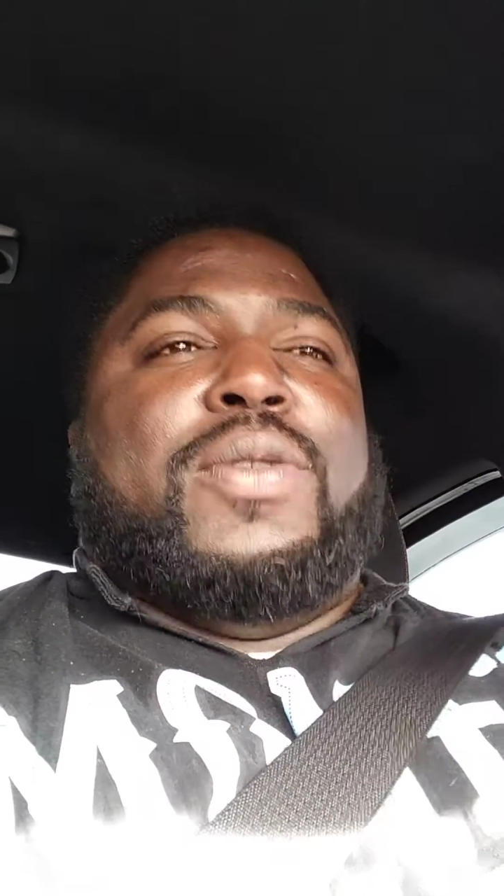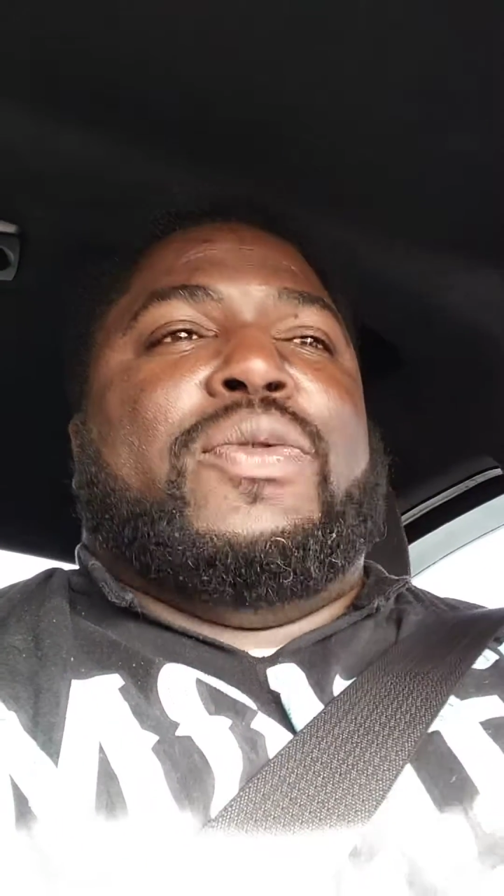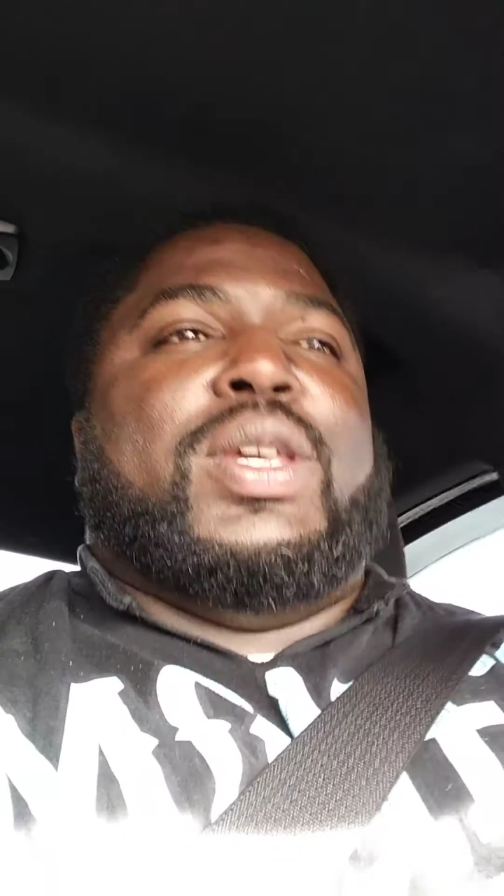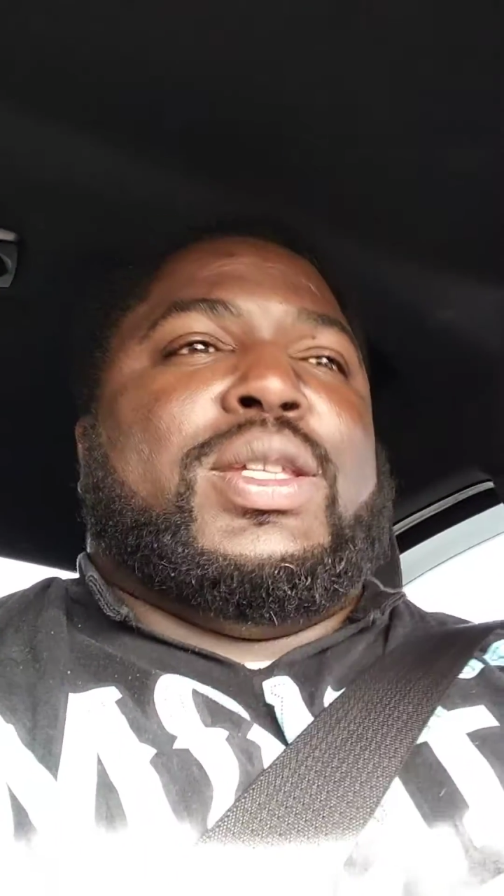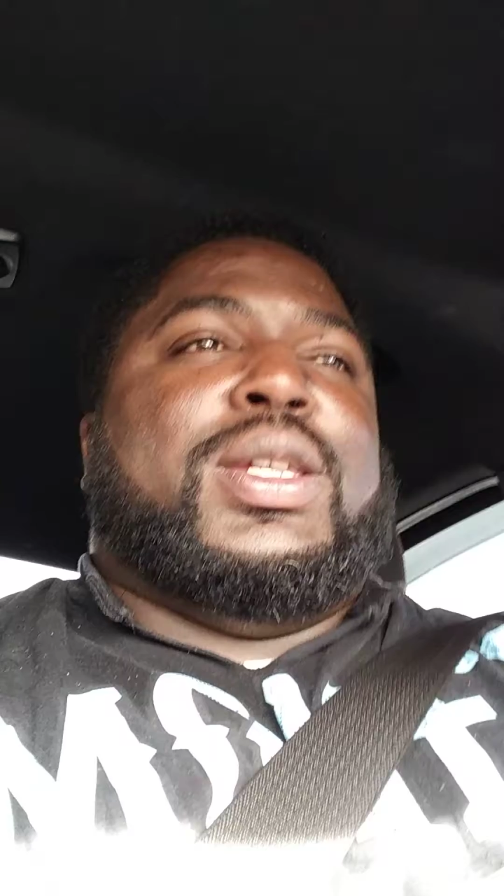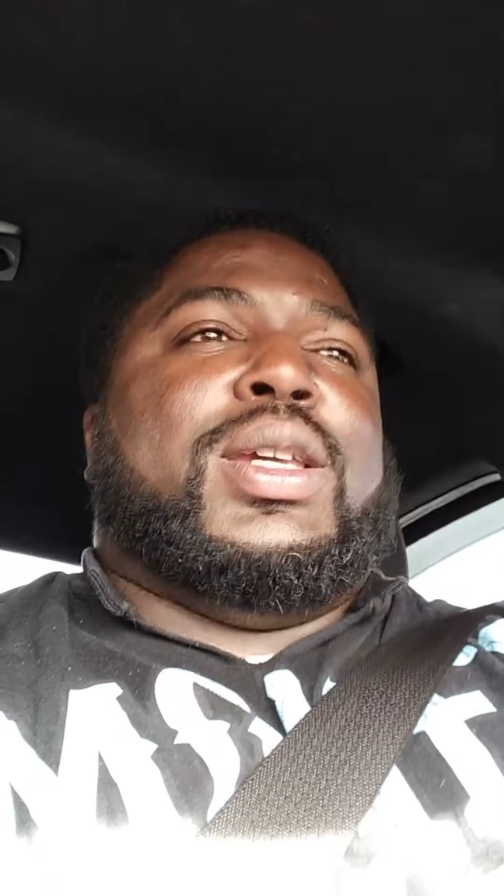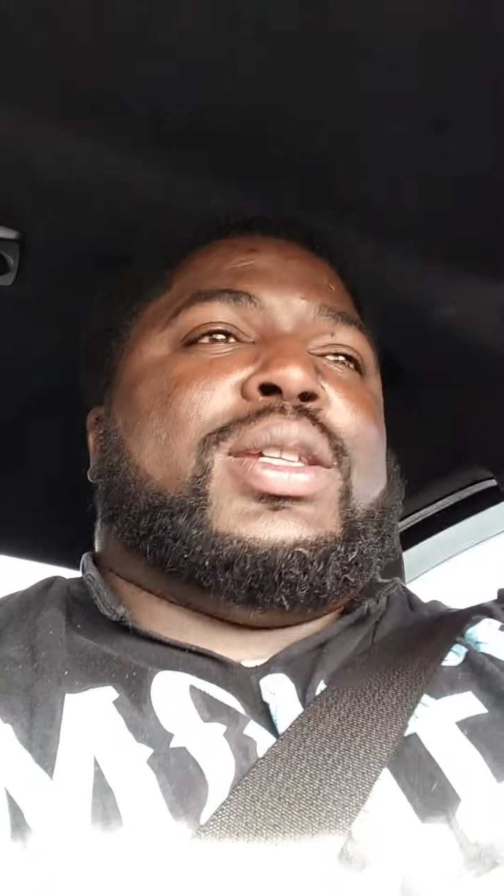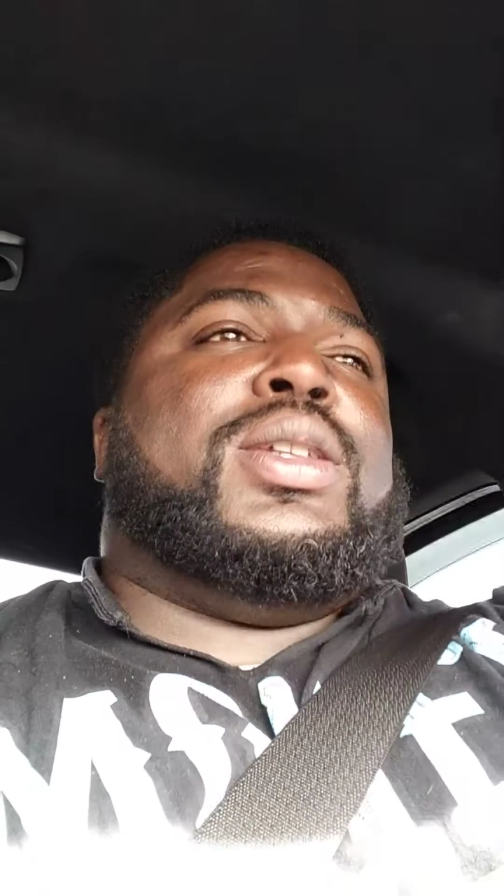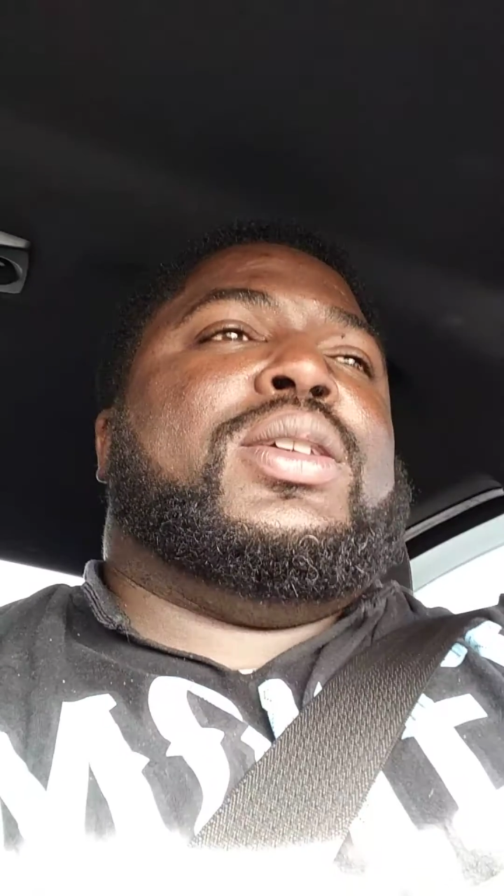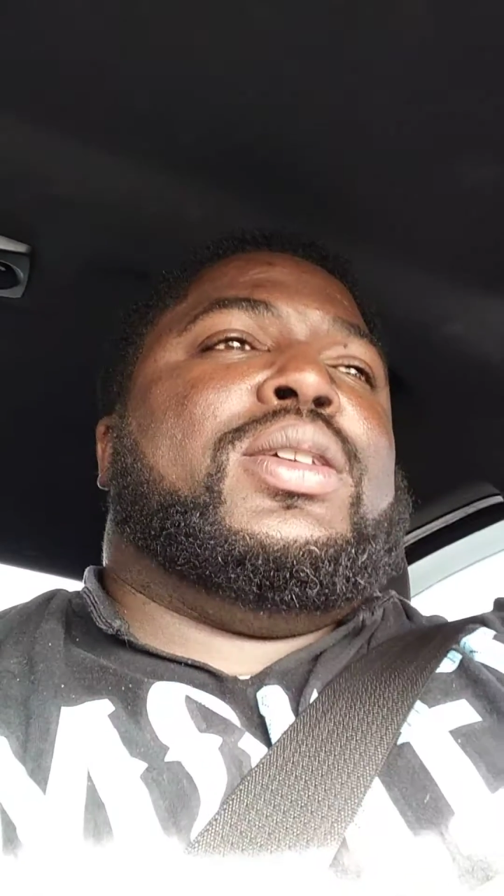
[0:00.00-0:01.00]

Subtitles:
a V6,